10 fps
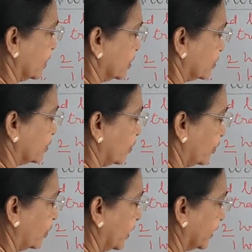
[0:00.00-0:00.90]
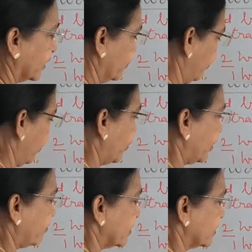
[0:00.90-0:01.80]
So in 4
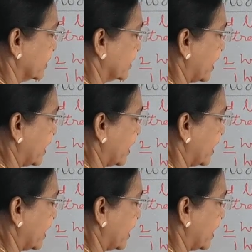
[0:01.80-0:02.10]
hours it